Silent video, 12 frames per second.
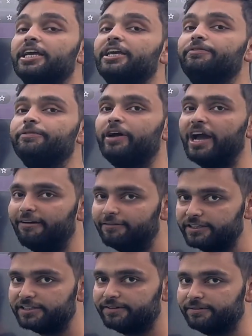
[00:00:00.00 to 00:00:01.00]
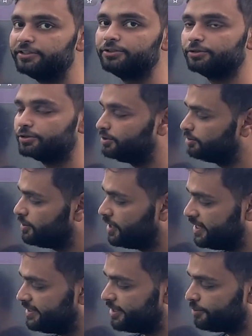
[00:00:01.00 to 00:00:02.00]
If you have NCV COC, so
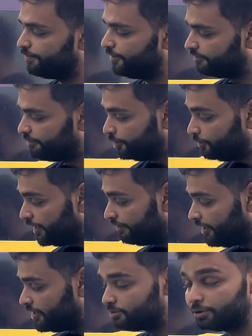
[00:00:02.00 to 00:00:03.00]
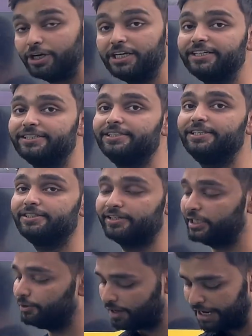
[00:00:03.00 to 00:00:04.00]
there is an opening for you. Advanced oil DC is
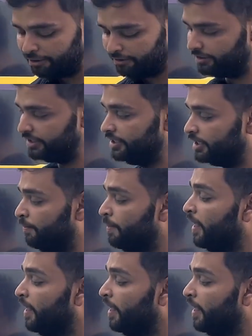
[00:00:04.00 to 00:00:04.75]
required over here.